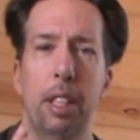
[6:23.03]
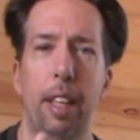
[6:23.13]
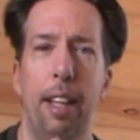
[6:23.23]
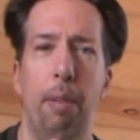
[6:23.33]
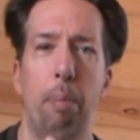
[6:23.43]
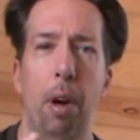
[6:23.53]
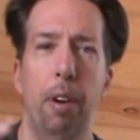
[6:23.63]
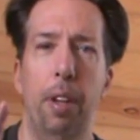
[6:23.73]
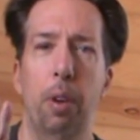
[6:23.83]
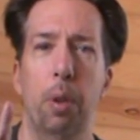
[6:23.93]
It's like part
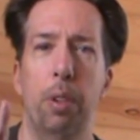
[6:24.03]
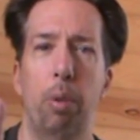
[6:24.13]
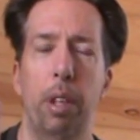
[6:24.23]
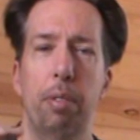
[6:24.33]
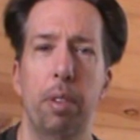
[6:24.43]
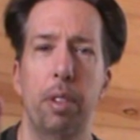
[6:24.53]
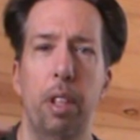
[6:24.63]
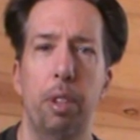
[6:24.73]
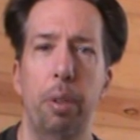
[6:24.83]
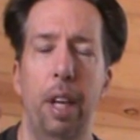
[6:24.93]
of the old 21st
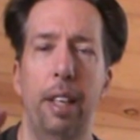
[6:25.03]
century